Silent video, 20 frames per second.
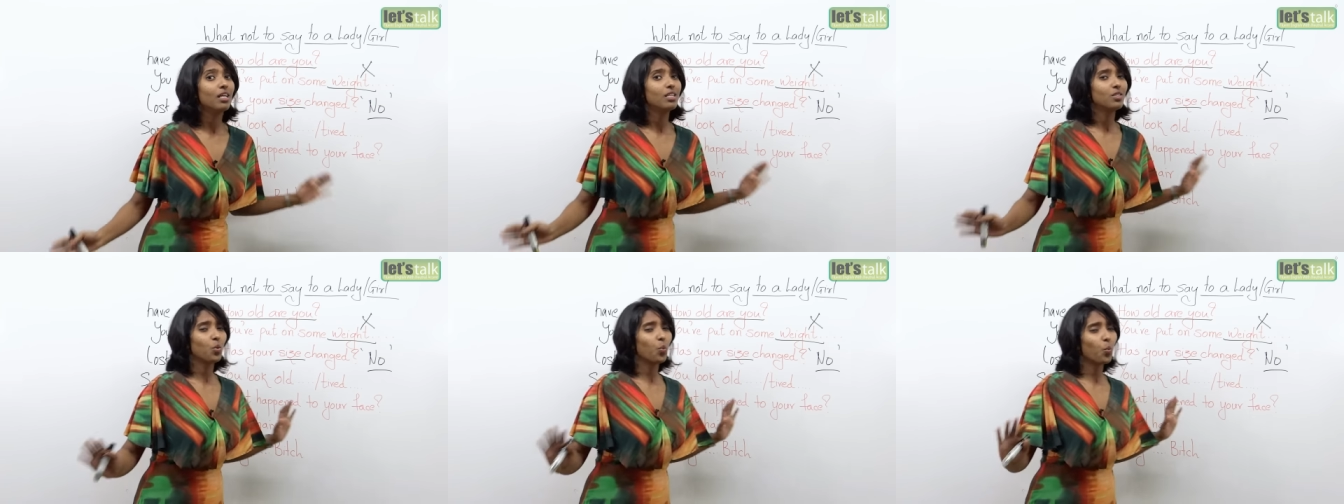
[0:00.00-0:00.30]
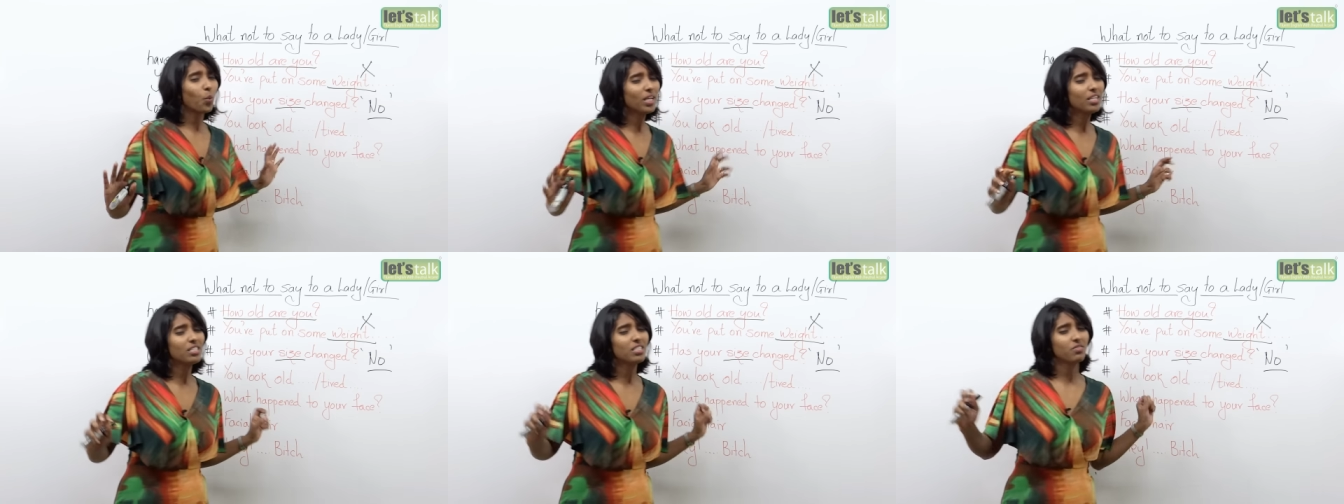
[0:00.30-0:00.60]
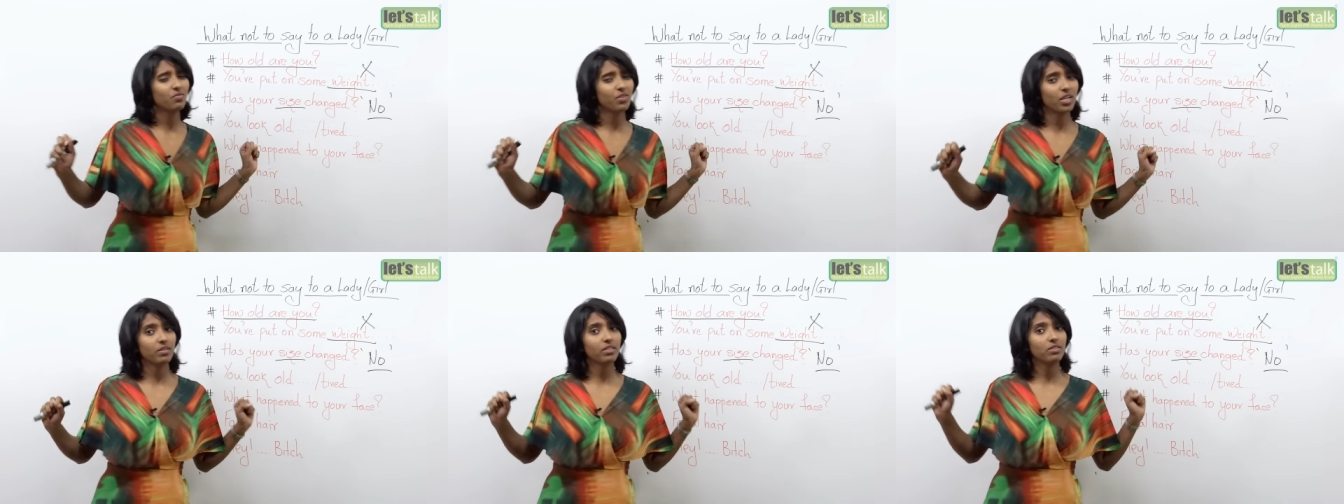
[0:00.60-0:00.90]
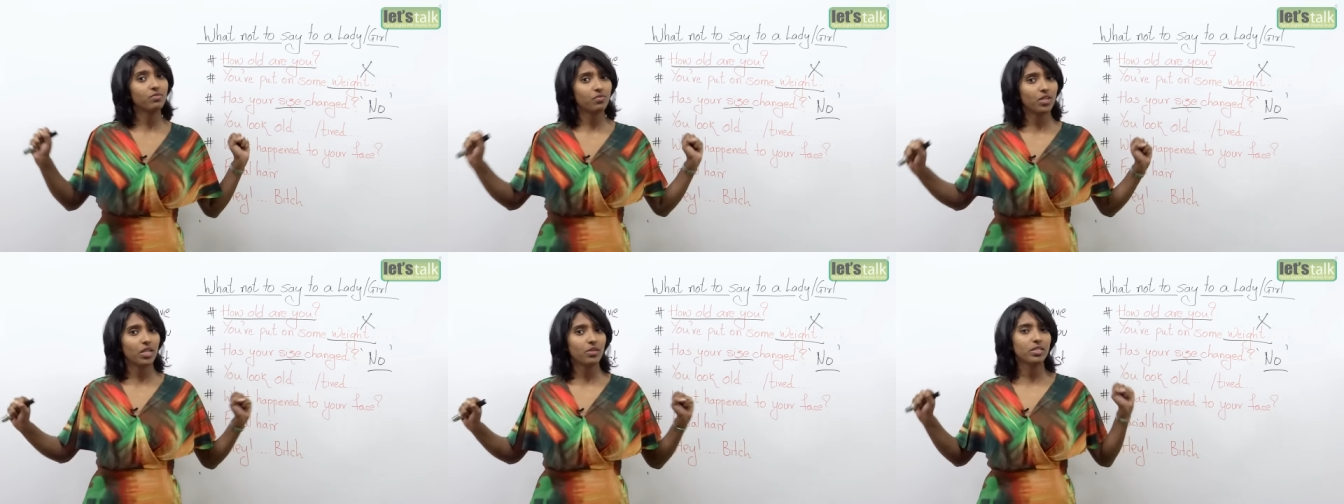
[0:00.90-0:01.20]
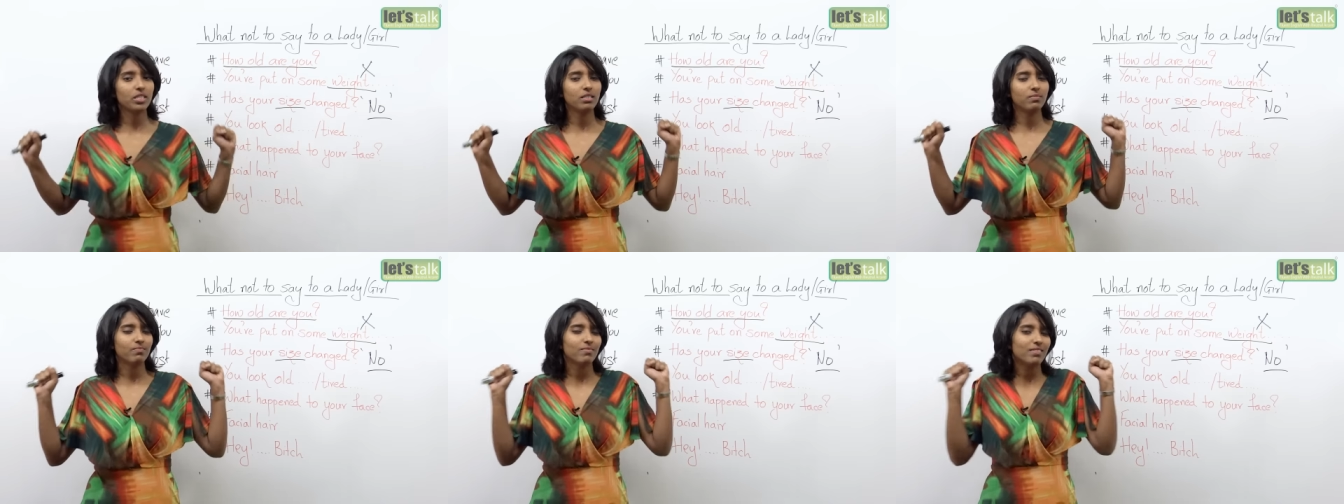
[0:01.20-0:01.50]
So weight is a very,
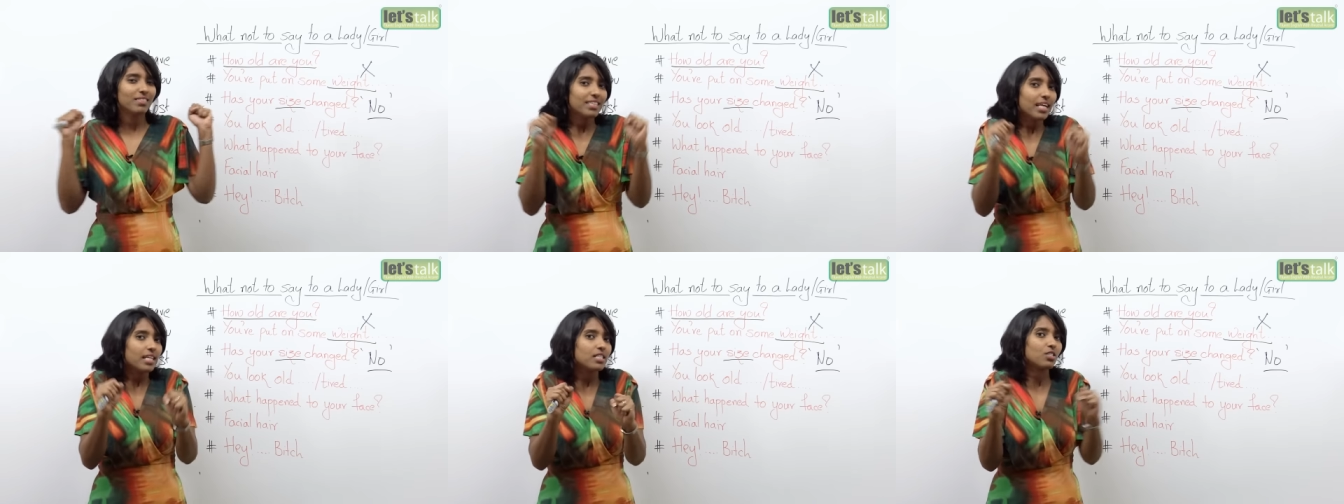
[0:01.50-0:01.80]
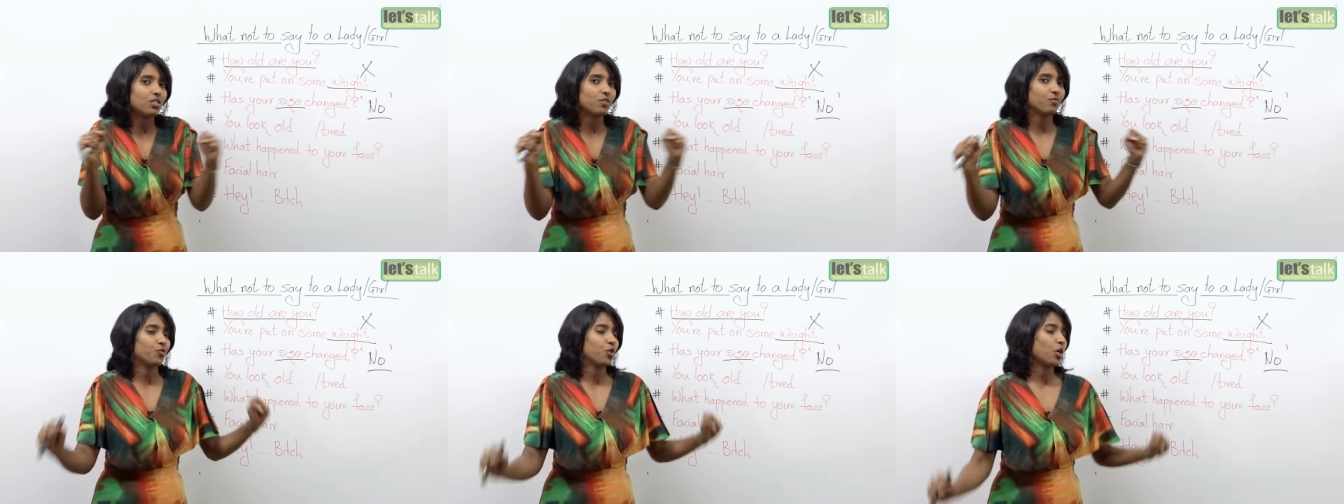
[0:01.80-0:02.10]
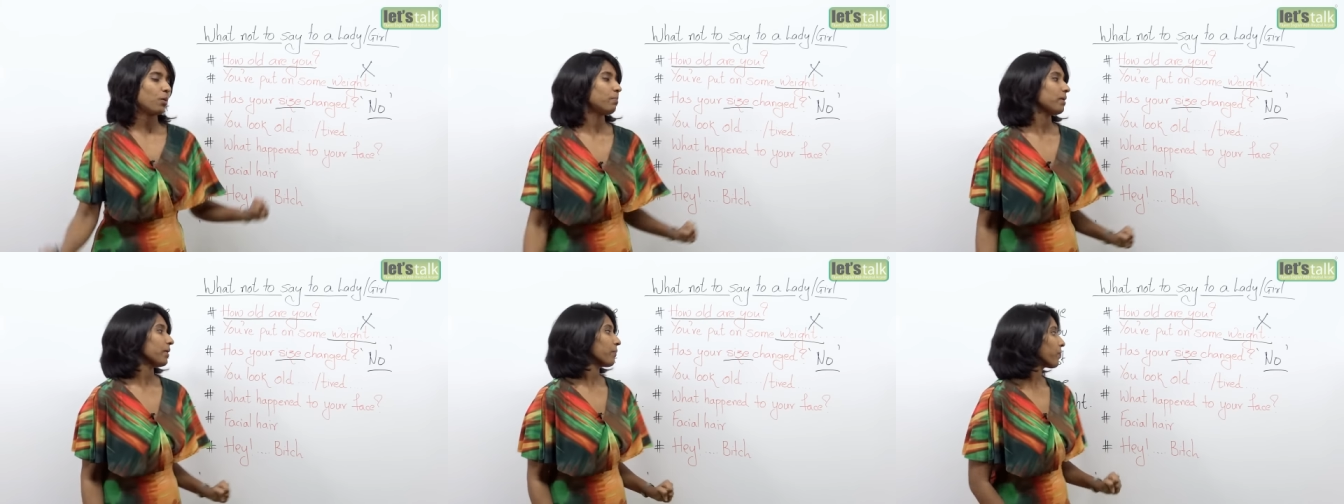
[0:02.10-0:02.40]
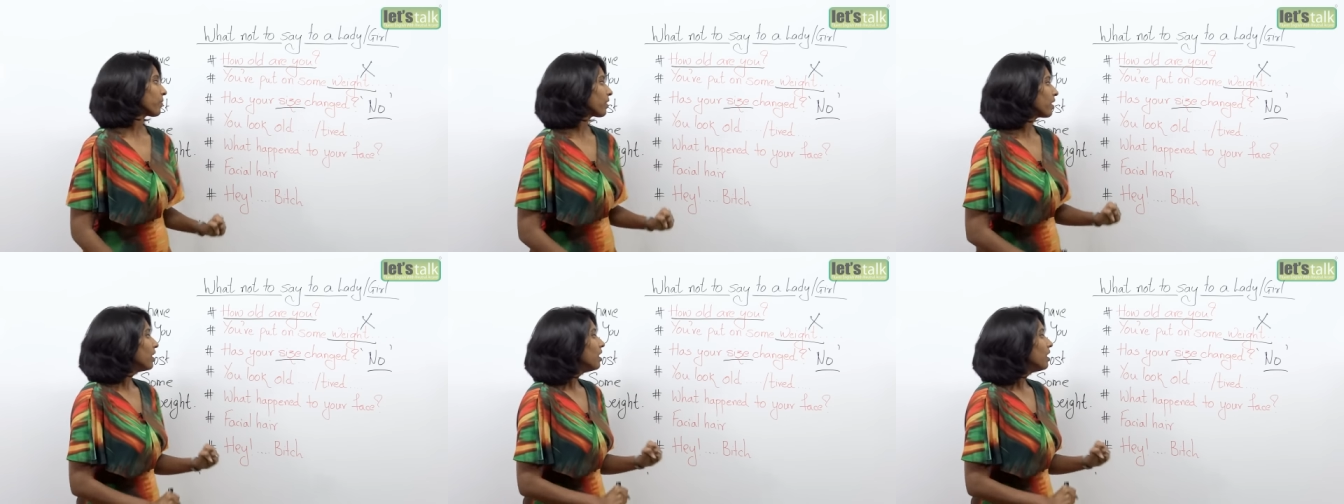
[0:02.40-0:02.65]
very sensitive topic.